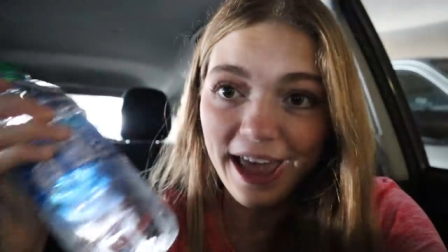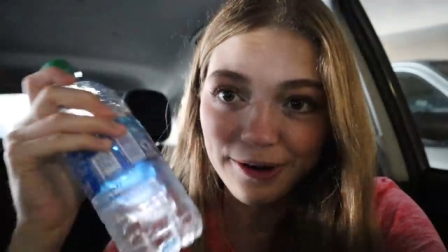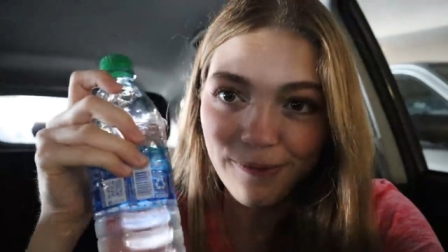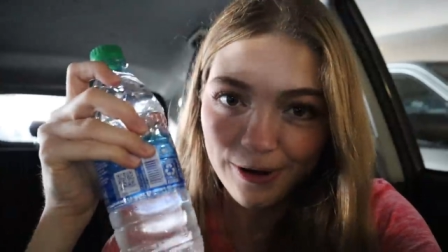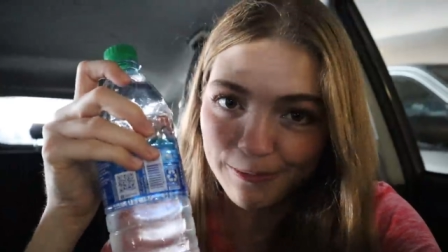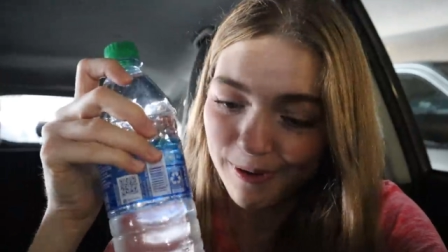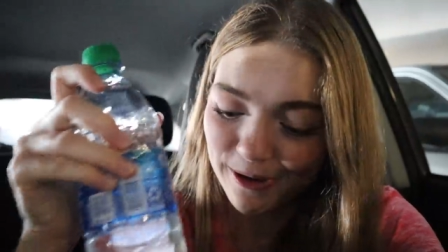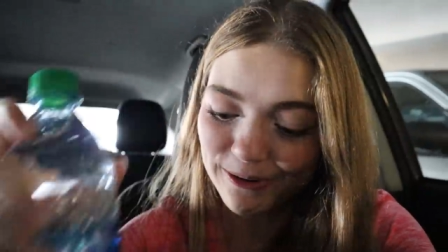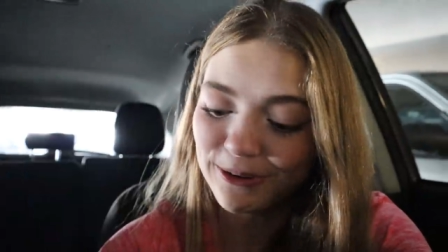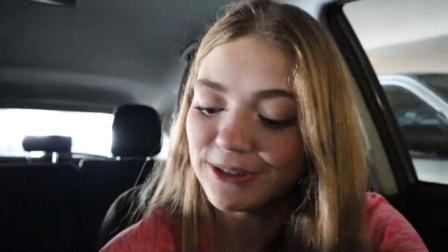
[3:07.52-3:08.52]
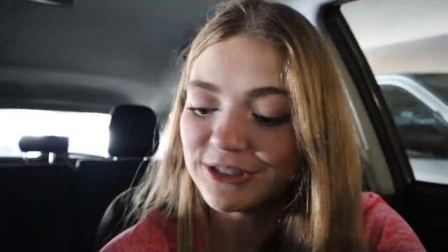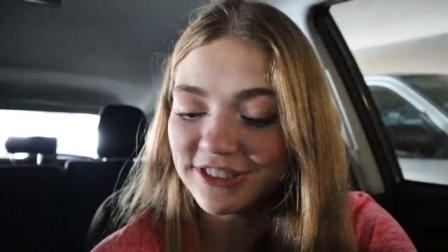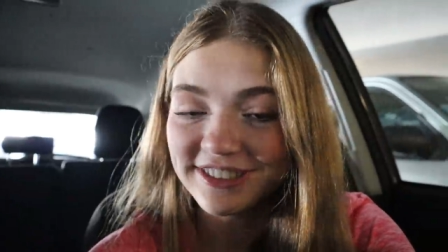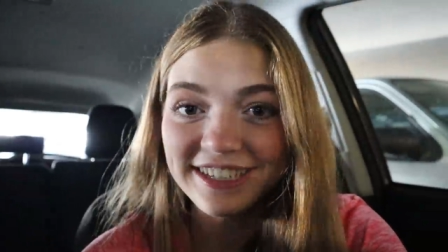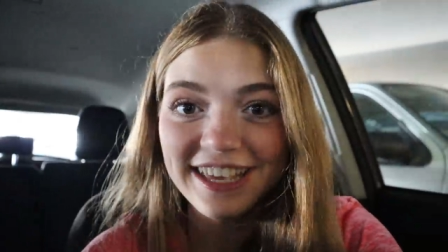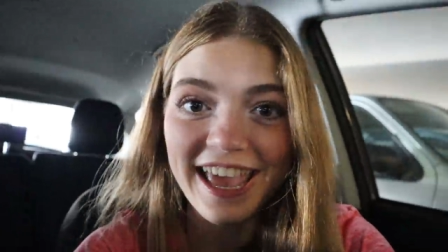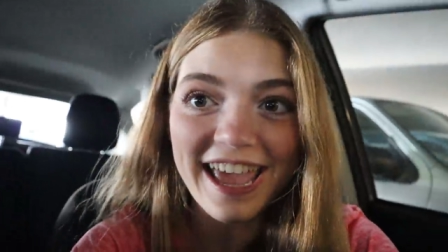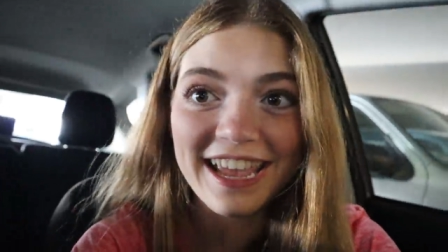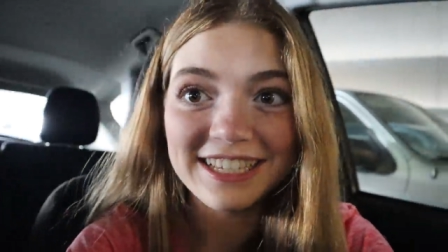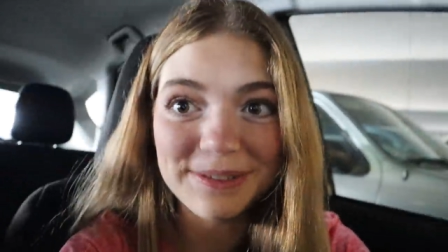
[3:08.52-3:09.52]
and a water bottle just in
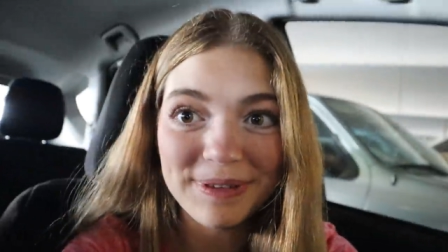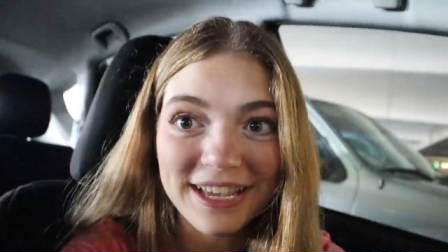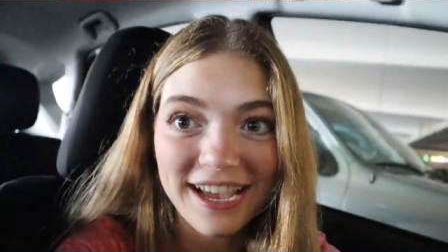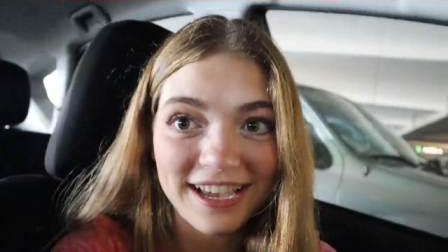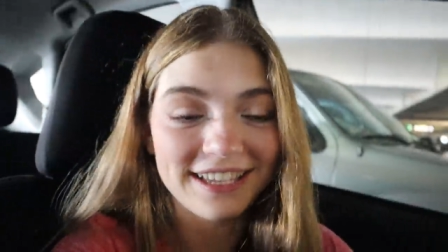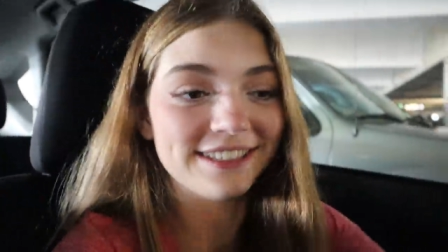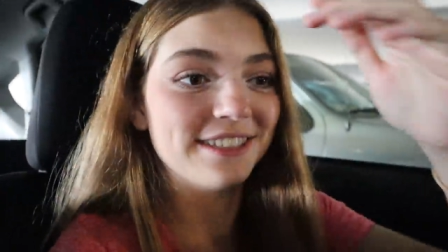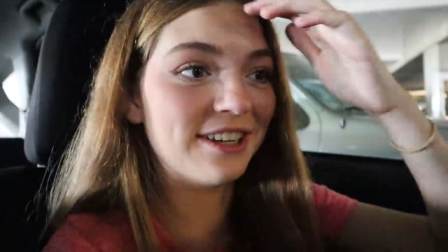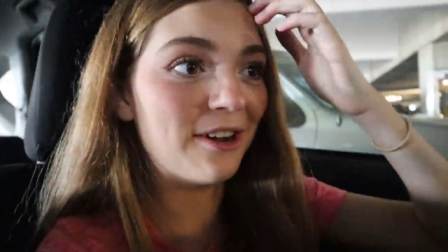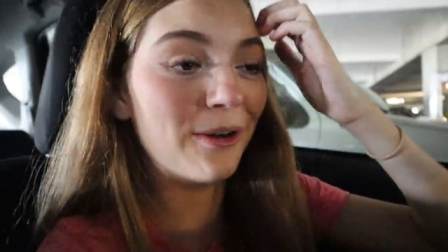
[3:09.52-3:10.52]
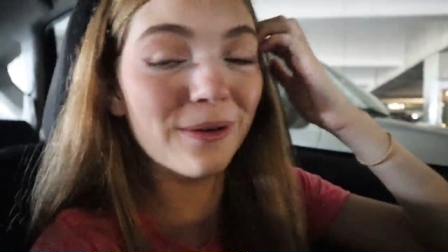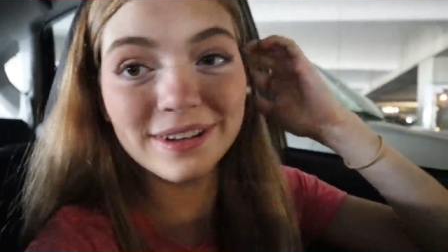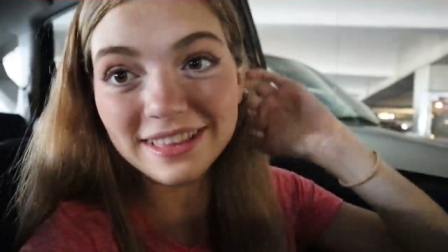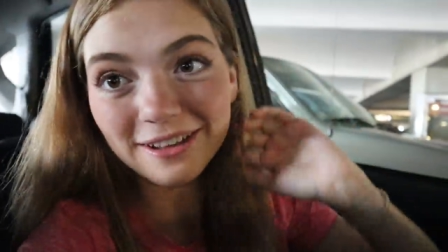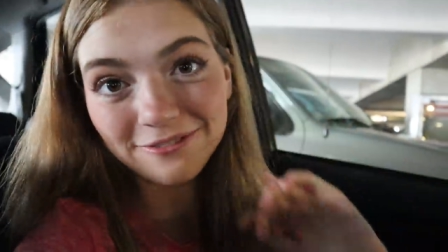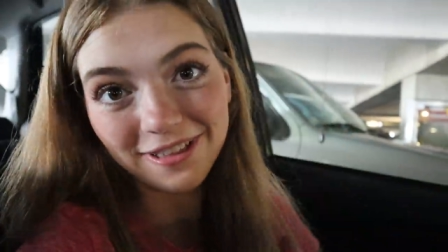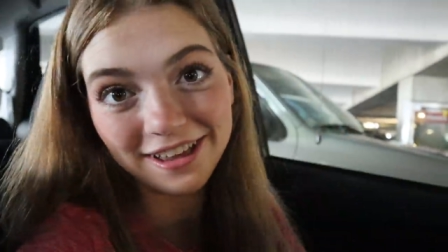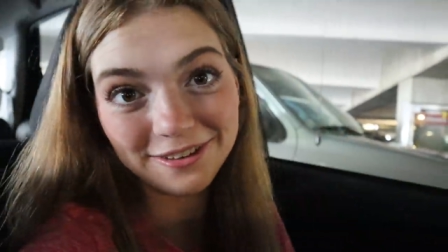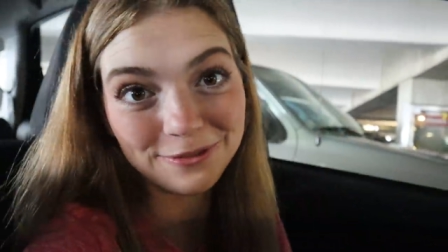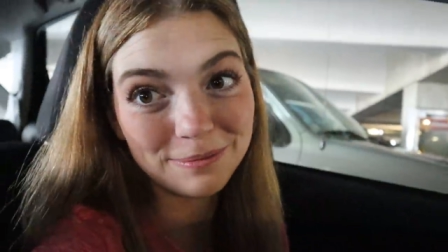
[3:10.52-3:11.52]
case because, you know, that
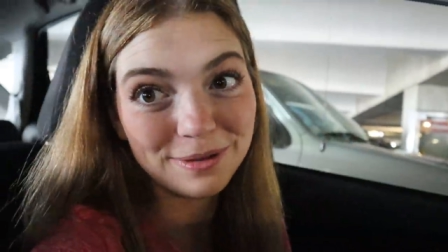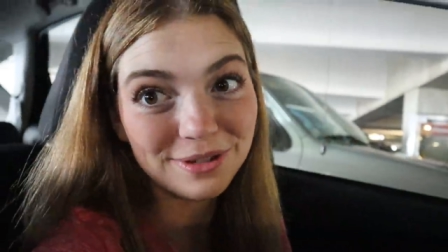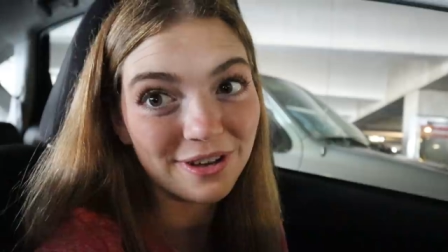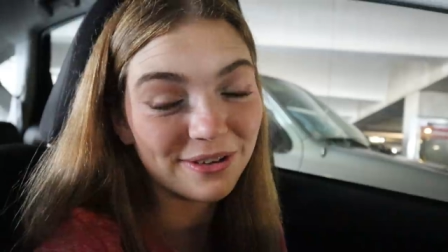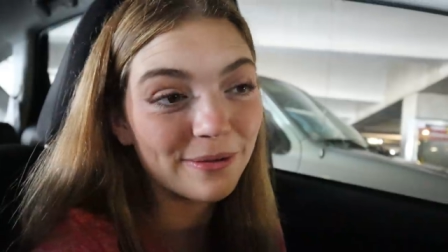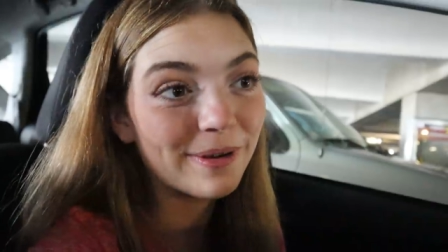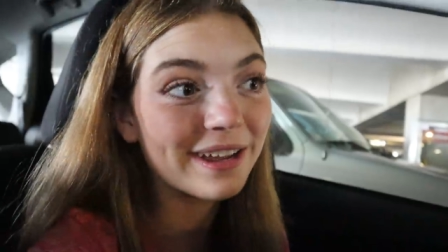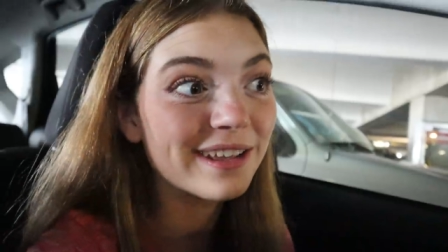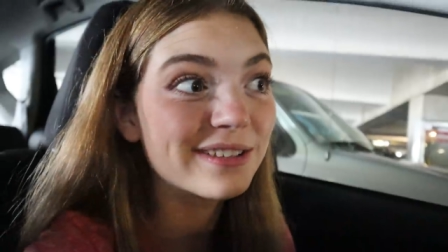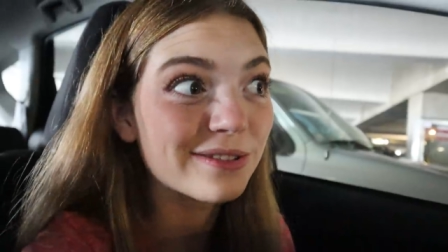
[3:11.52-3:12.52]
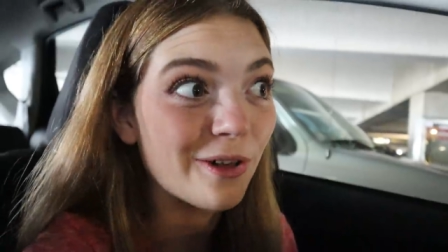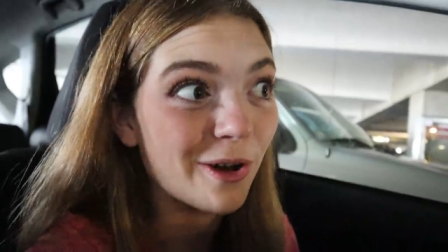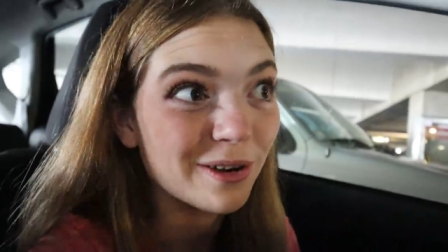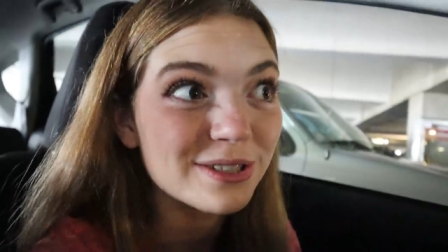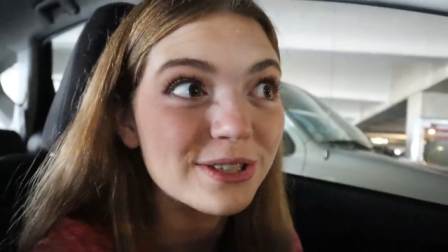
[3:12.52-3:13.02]
flight from Utah to Hawaii is long.